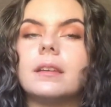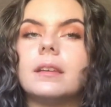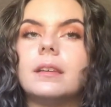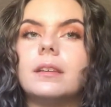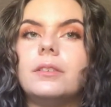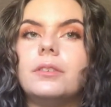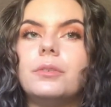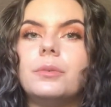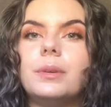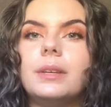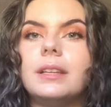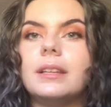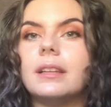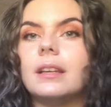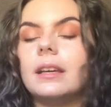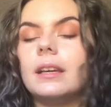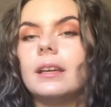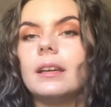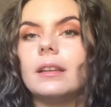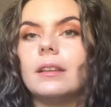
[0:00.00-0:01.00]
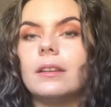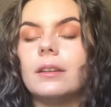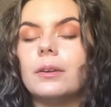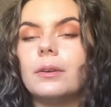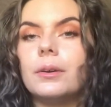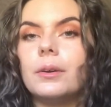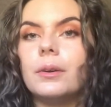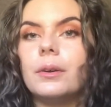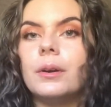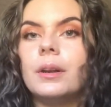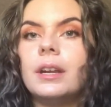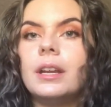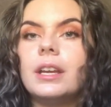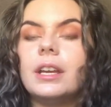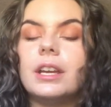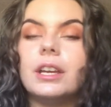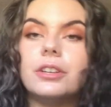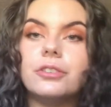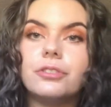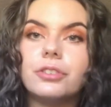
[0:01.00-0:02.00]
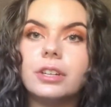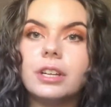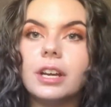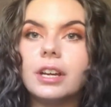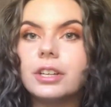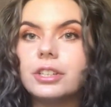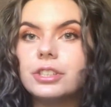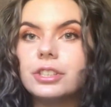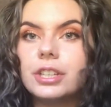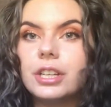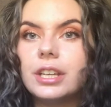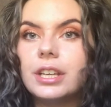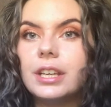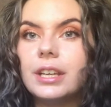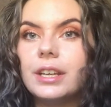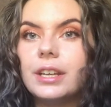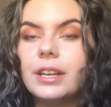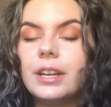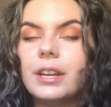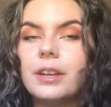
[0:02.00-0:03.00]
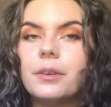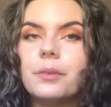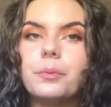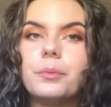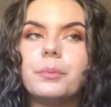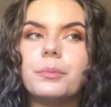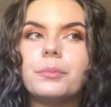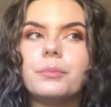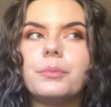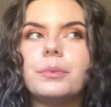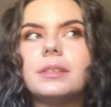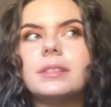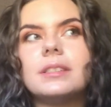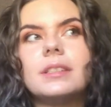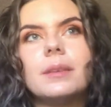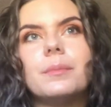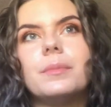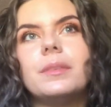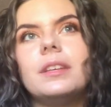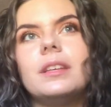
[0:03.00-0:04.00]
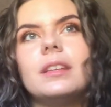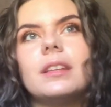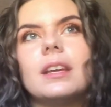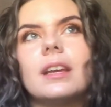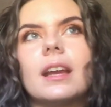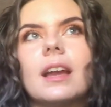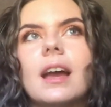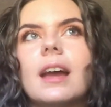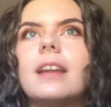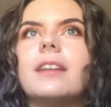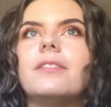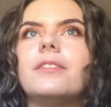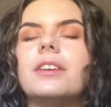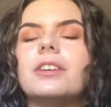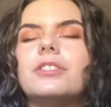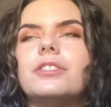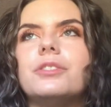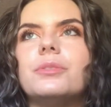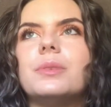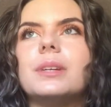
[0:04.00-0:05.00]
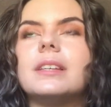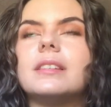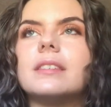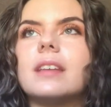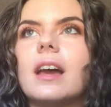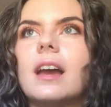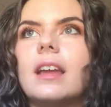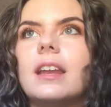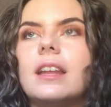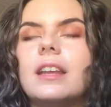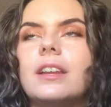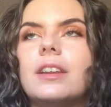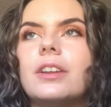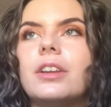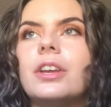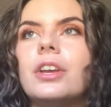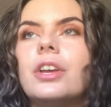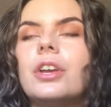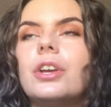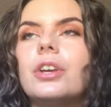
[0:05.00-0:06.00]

doing like a little introduction, it was something that kind of gets you excited